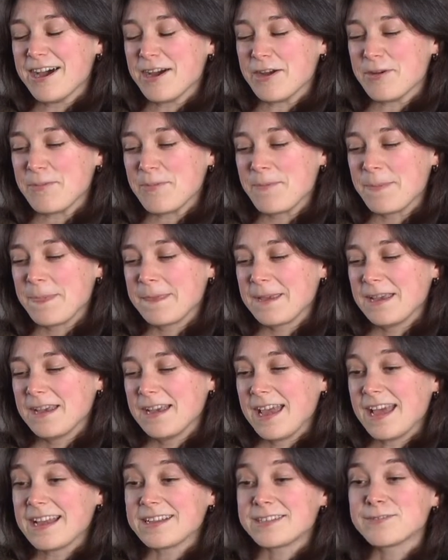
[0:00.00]
And
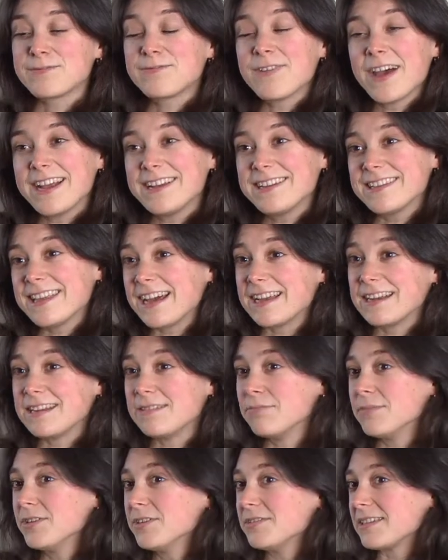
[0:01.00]
to find that
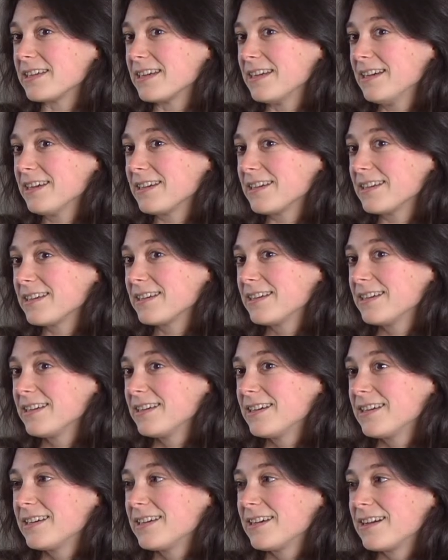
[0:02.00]
in music
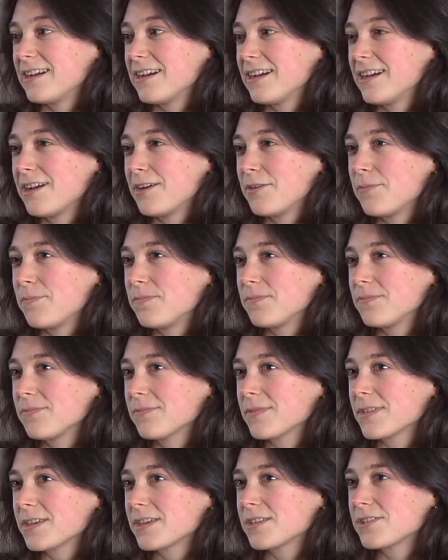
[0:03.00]

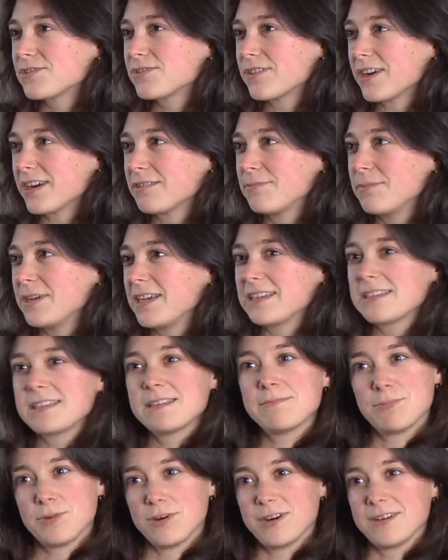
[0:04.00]
struck me as
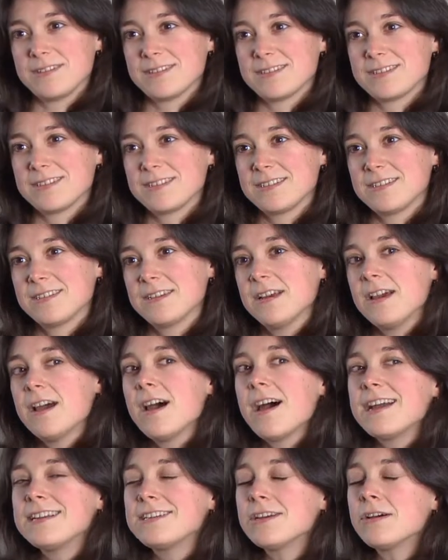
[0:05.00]
important.
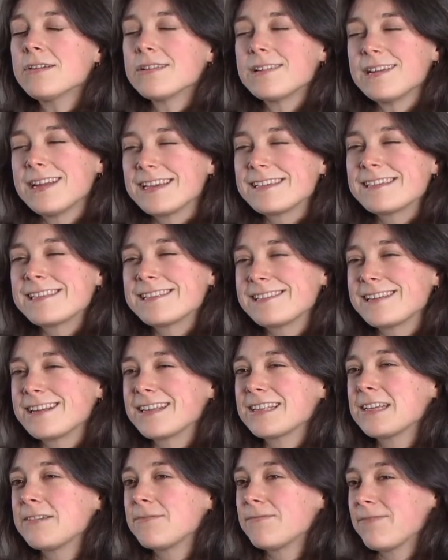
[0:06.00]
I don't
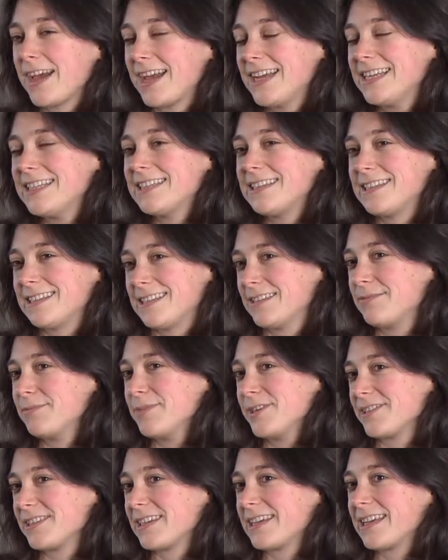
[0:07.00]
necessarily find it in the
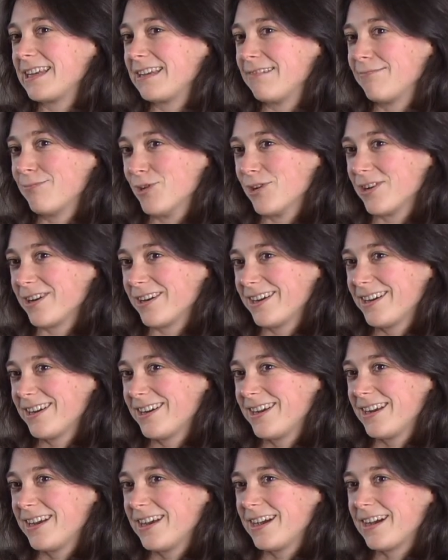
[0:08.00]
music anymore.
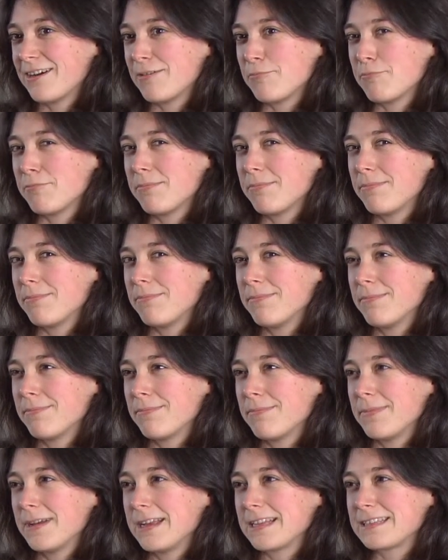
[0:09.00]

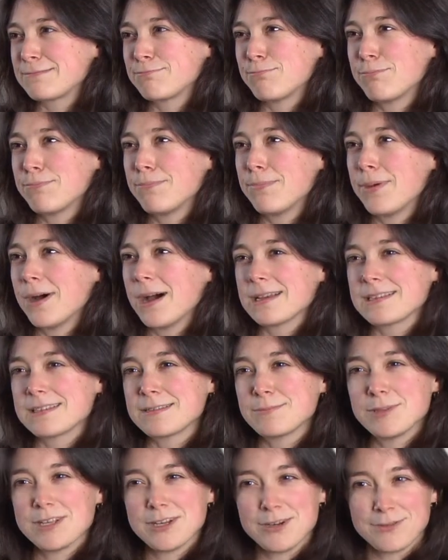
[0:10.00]
It's
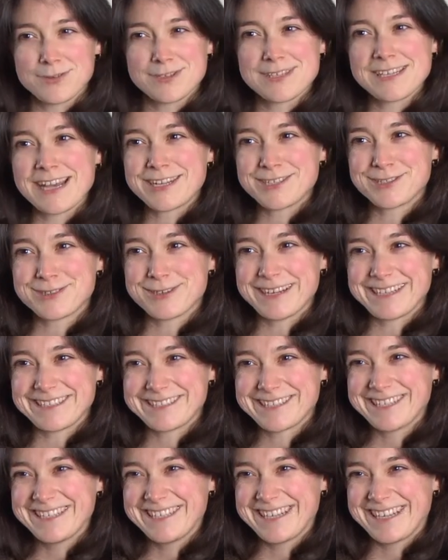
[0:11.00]
possibly
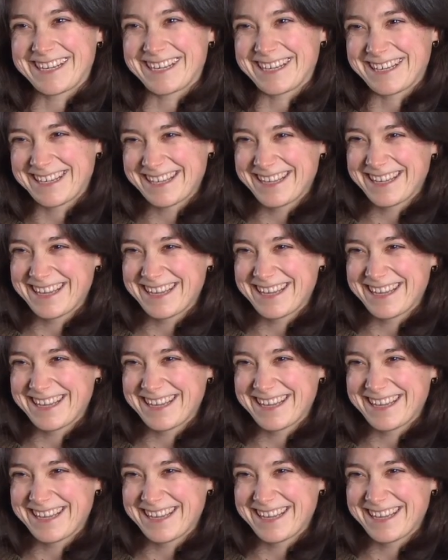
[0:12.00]
oversaturation.